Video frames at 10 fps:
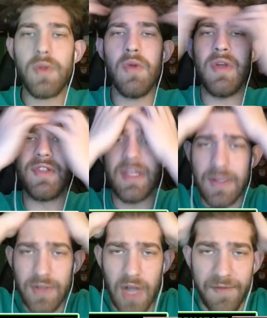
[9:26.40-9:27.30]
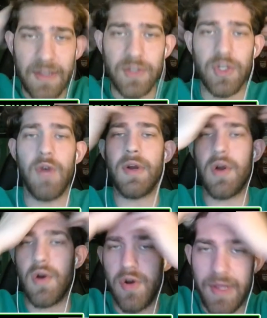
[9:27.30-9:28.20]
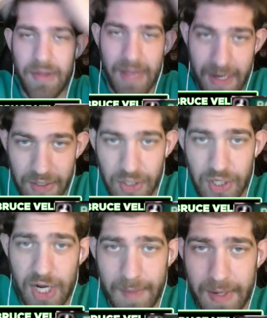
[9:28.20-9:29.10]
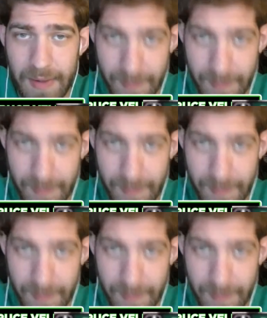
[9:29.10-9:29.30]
Let's get this offense going early, ladies and gentlemen.